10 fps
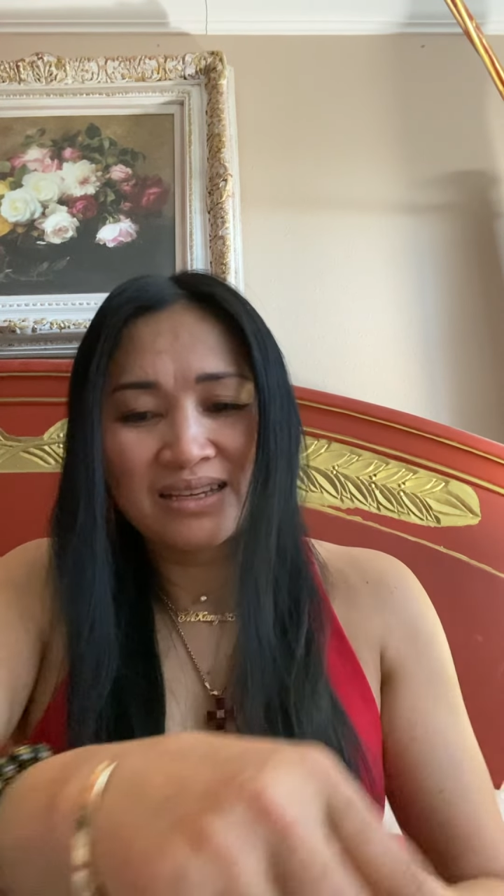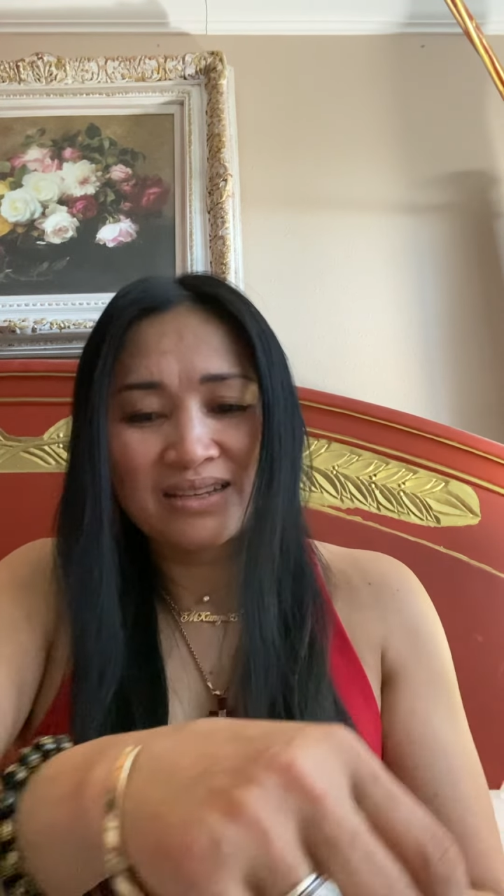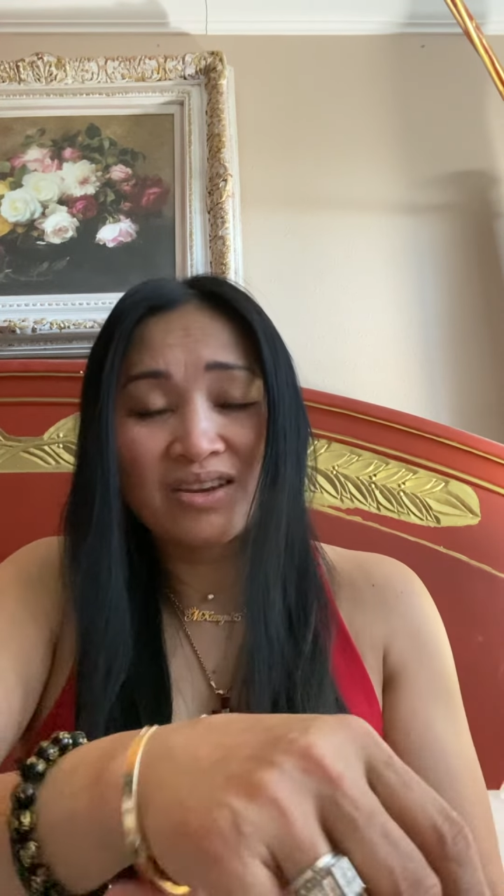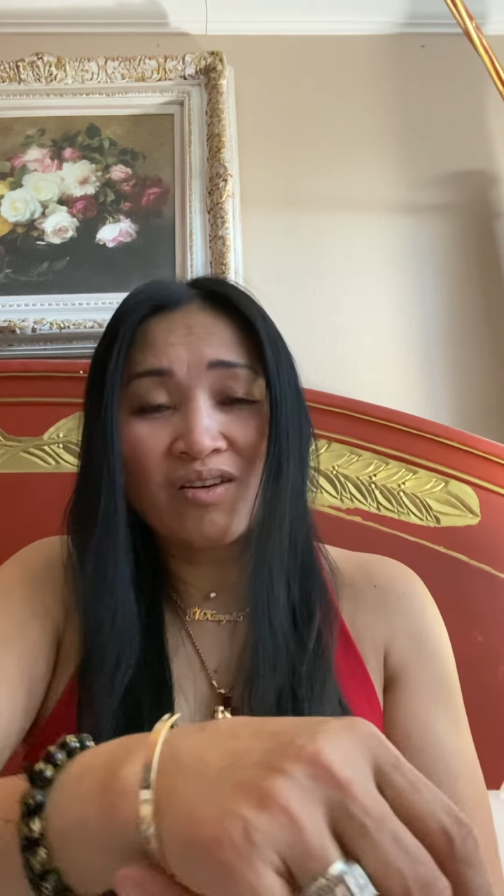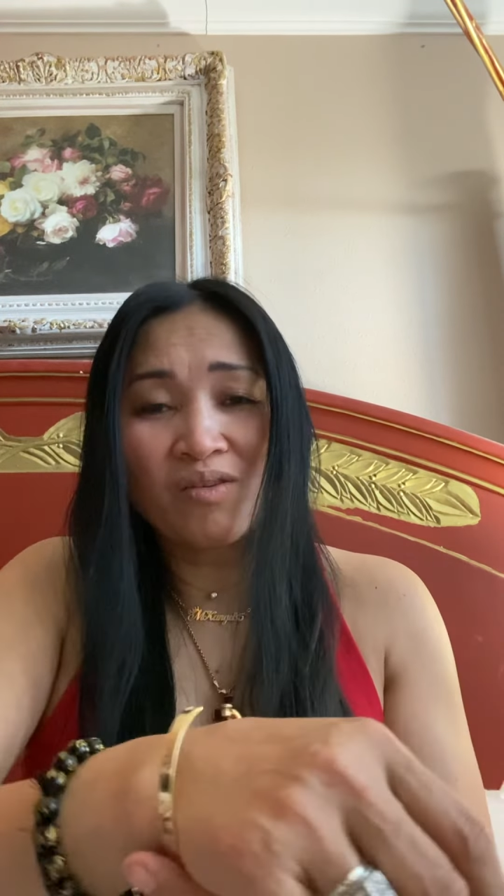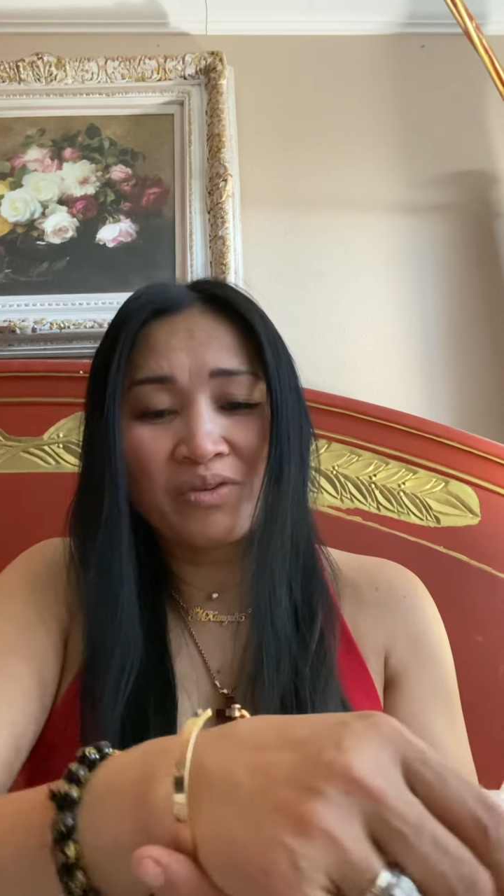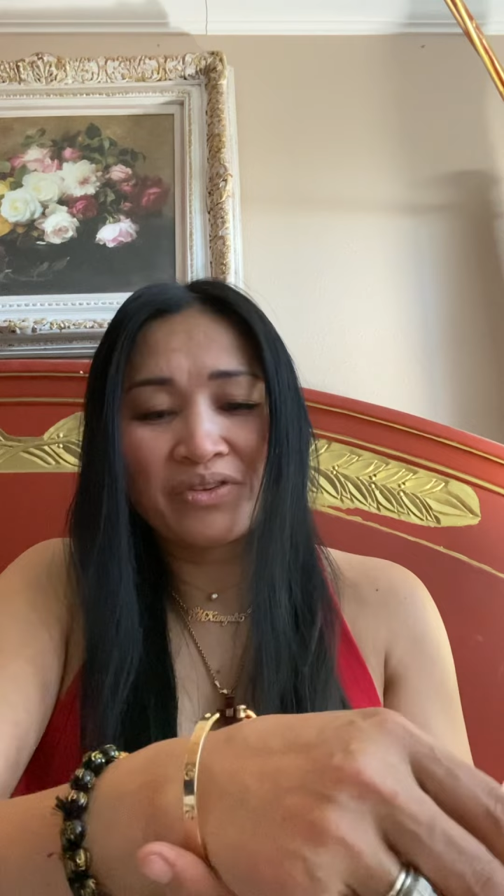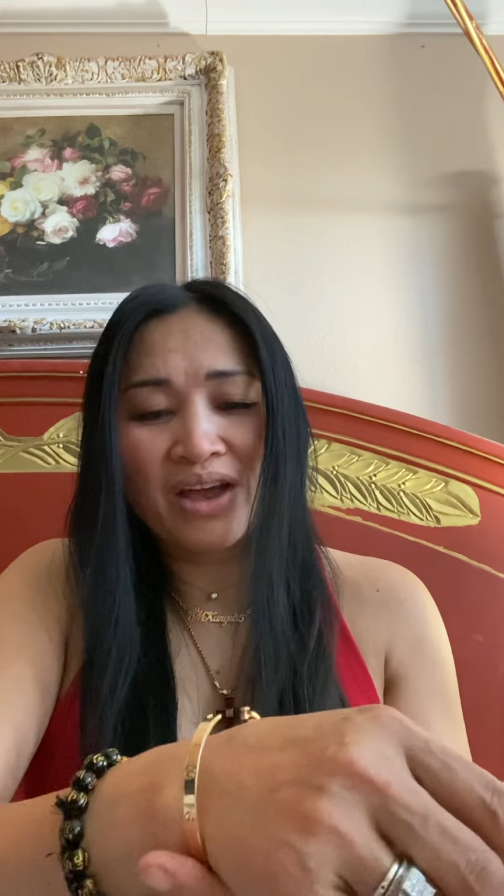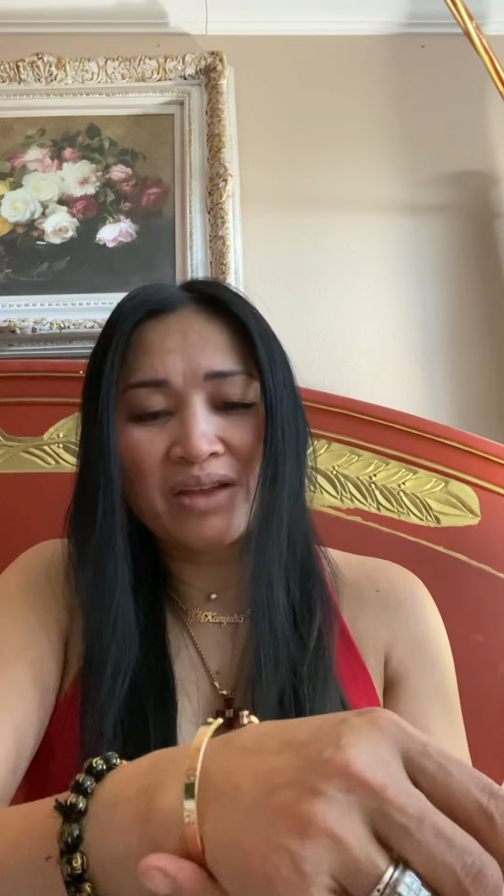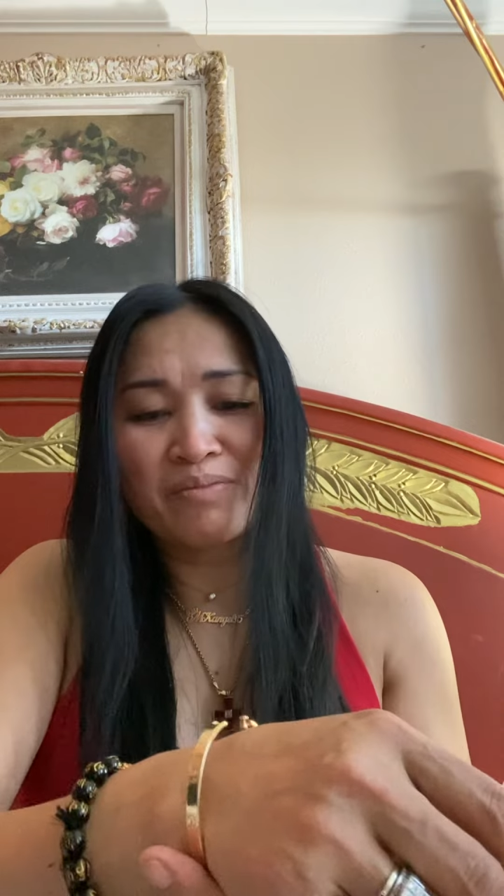She
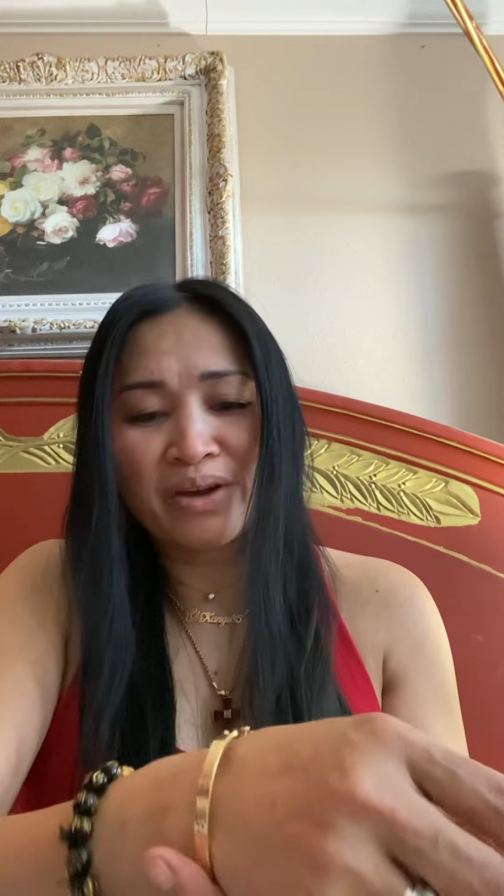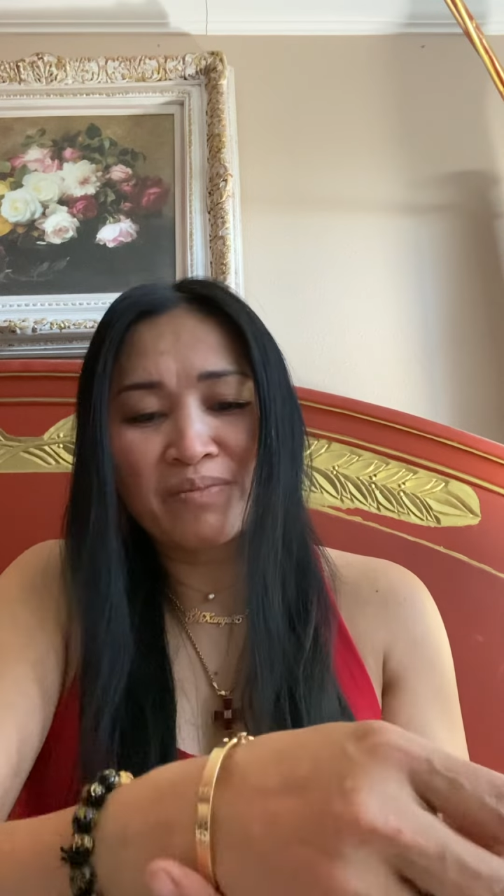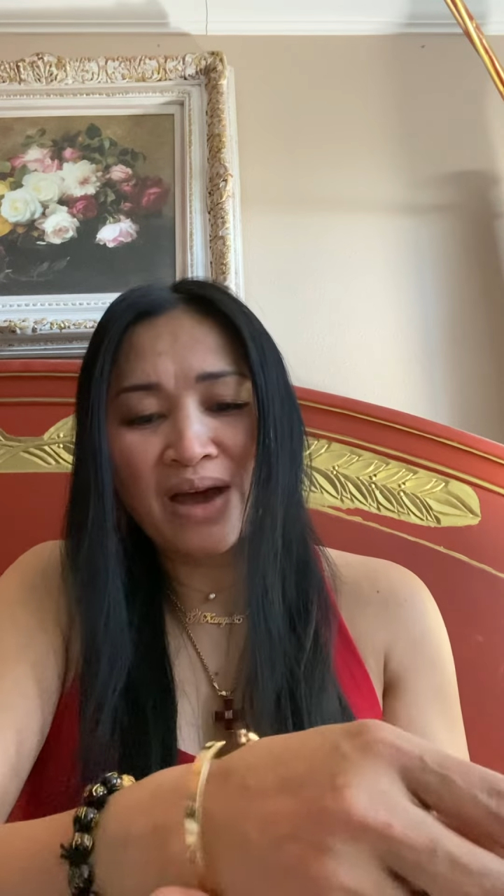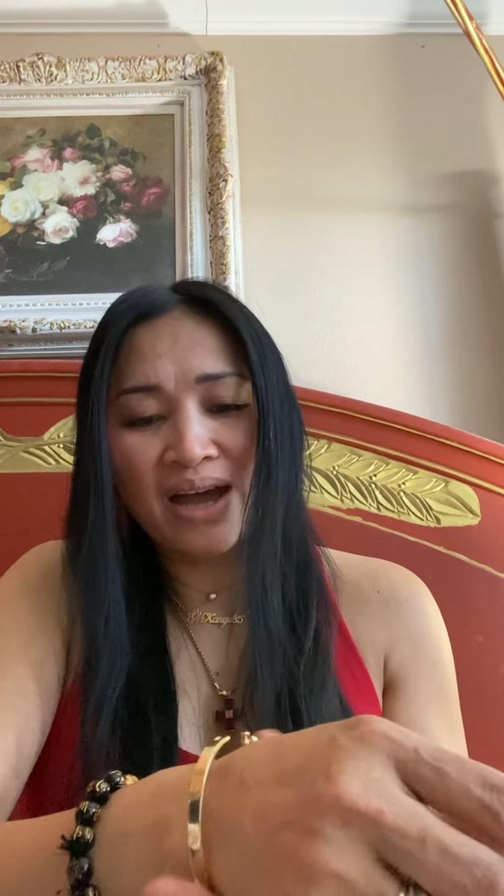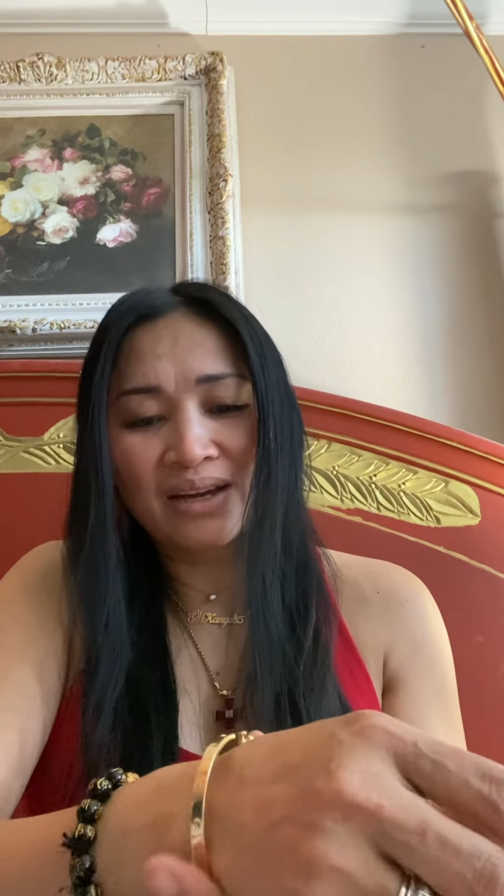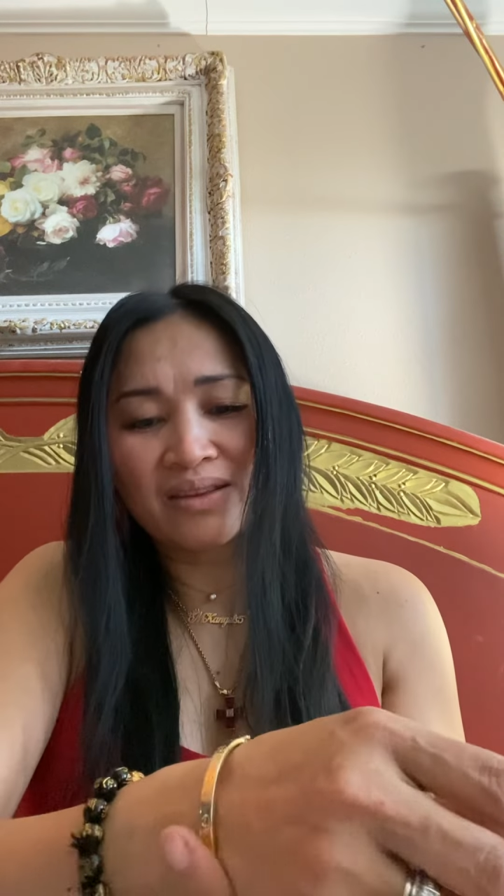always had my back